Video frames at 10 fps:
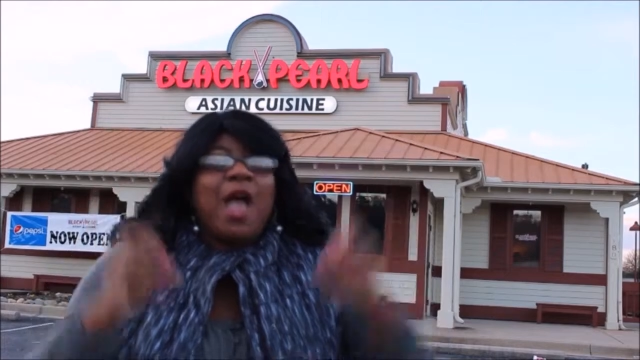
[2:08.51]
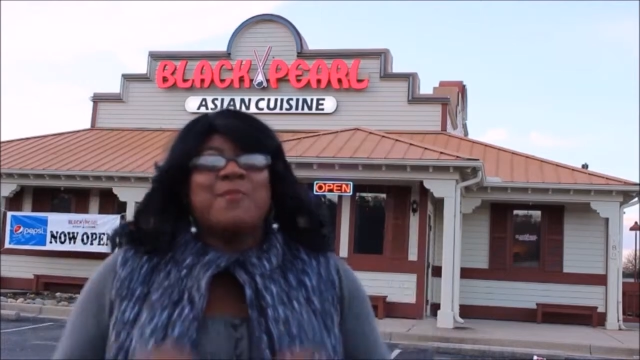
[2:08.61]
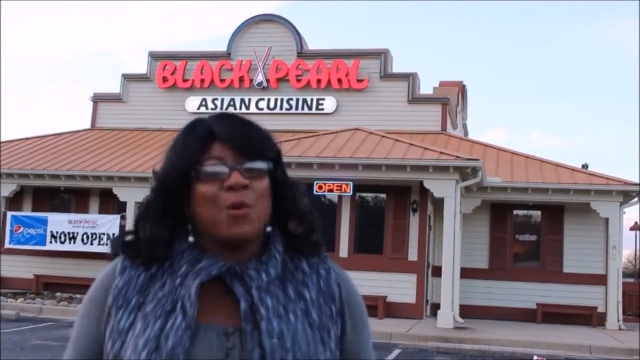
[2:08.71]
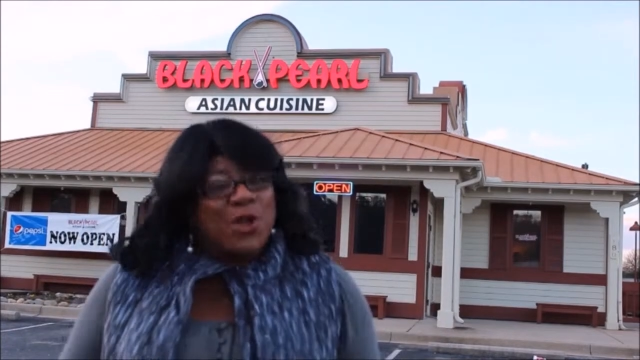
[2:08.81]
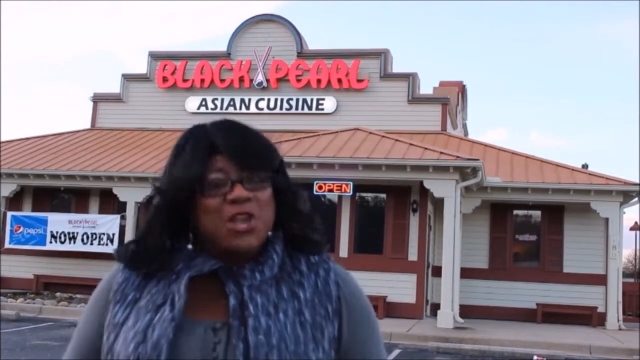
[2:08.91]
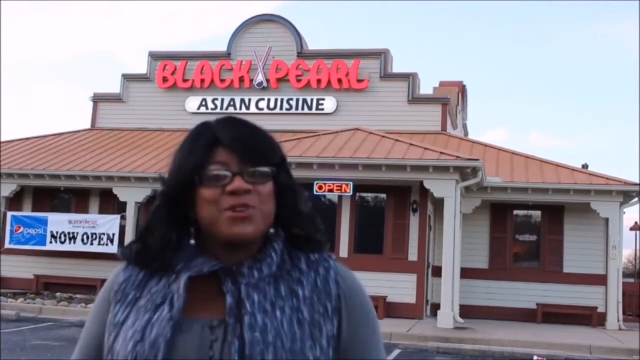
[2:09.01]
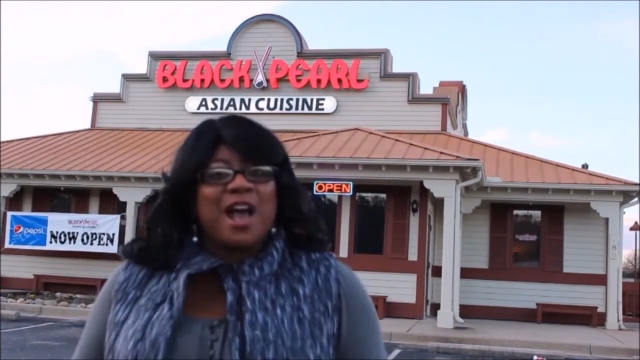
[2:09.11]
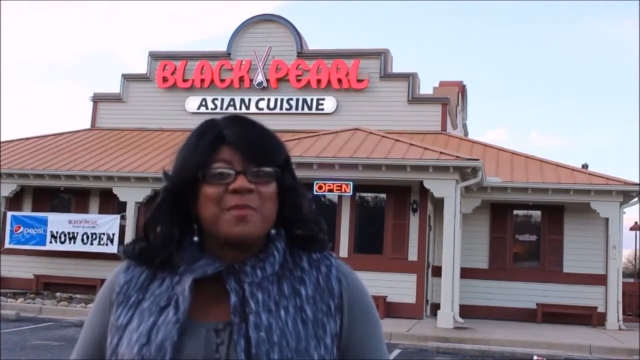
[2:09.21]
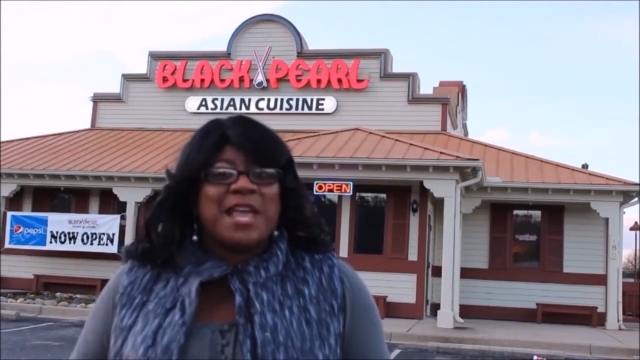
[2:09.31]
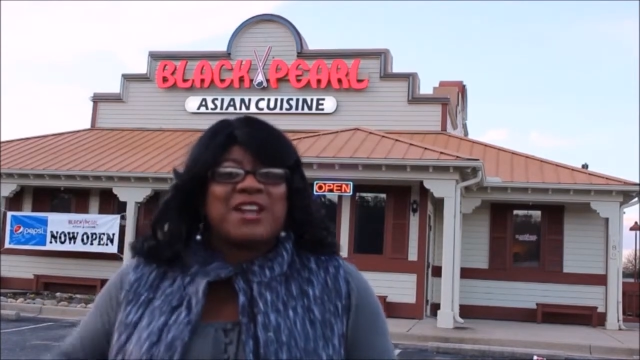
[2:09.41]
But when you
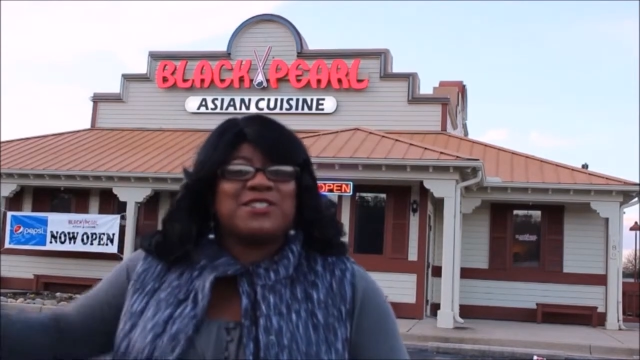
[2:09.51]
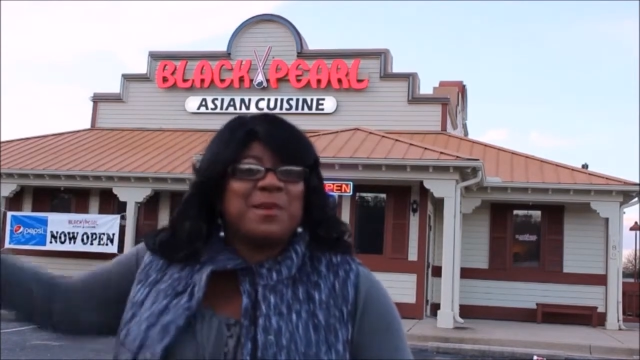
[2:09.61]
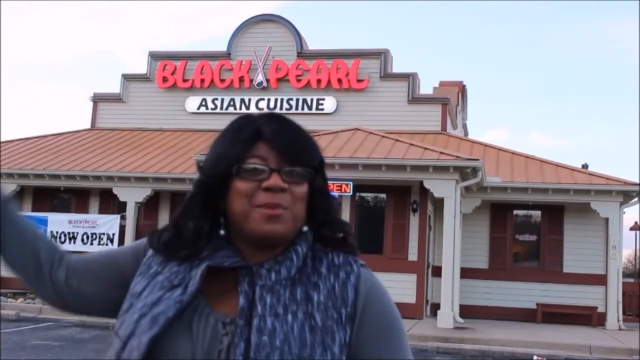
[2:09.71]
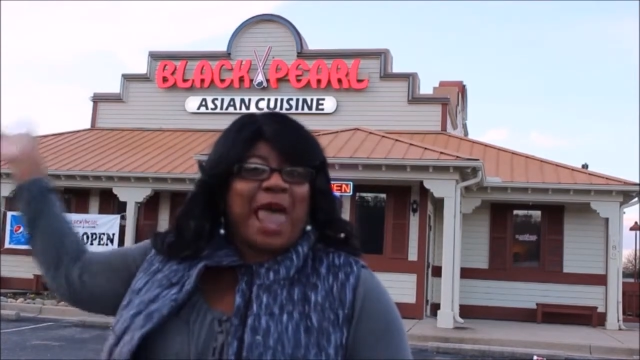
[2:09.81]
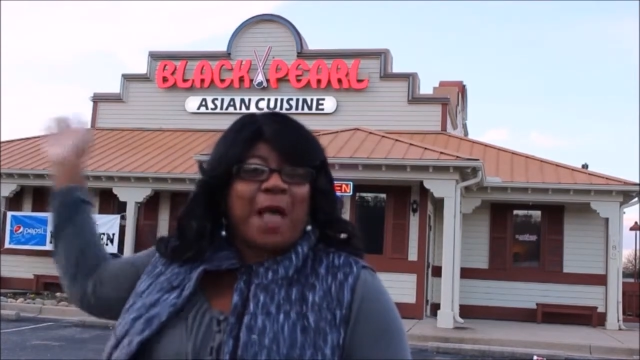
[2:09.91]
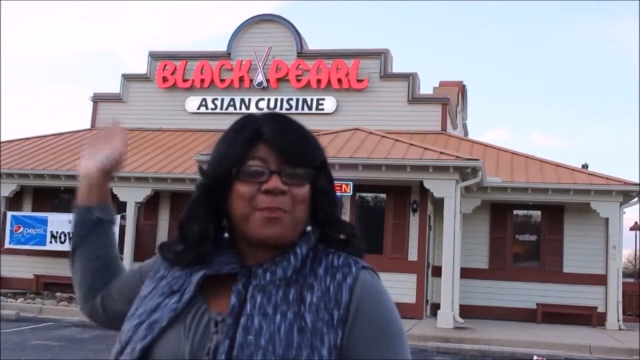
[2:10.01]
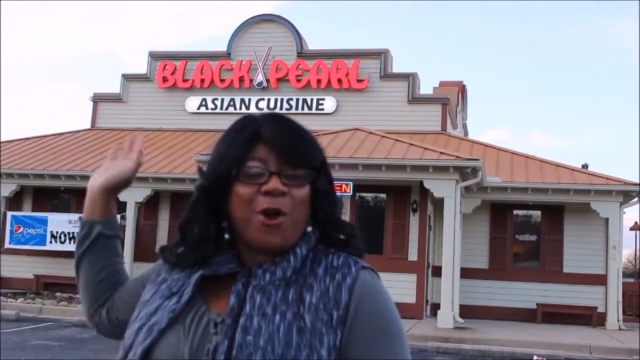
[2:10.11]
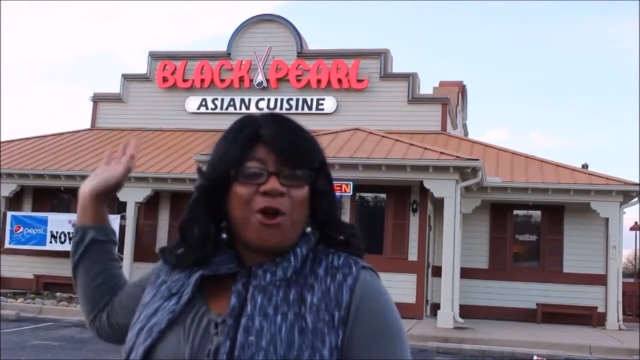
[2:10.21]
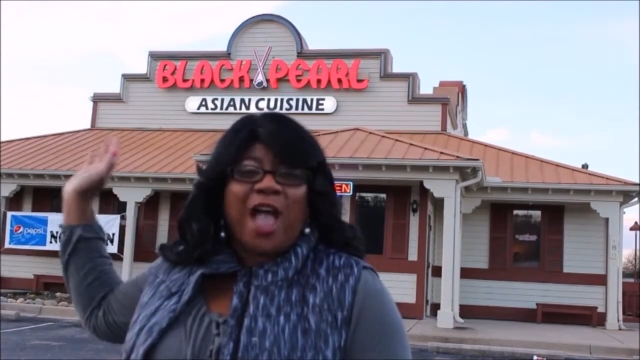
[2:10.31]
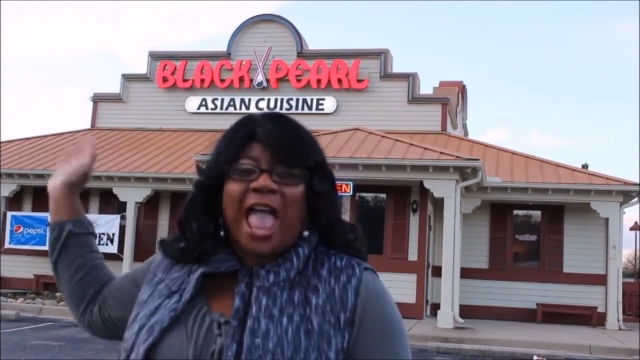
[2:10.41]
come here to Black Pearl